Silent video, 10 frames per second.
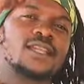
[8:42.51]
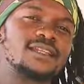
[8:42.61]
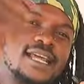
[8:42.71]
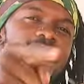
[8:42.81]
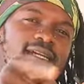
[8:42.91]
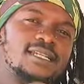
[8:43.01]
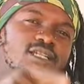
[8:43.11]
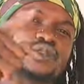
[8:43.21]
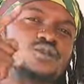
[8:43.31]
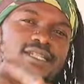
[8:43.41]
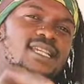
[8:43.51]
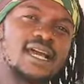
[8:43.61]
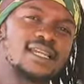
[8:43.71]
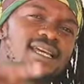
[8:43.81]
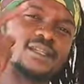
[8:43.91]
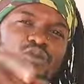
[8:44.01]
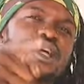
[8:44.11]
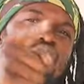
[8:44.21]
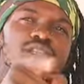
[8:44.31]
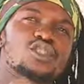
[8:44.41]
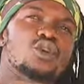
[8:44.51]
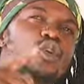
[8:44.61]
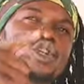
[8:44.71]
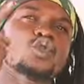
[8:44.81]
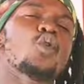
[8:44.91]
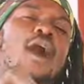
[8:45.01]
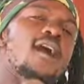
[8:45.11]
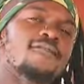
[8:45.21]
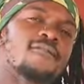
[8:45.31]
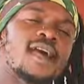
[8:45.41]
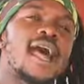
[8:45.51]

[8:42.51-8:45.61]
diet is concerned, and without that you're going to have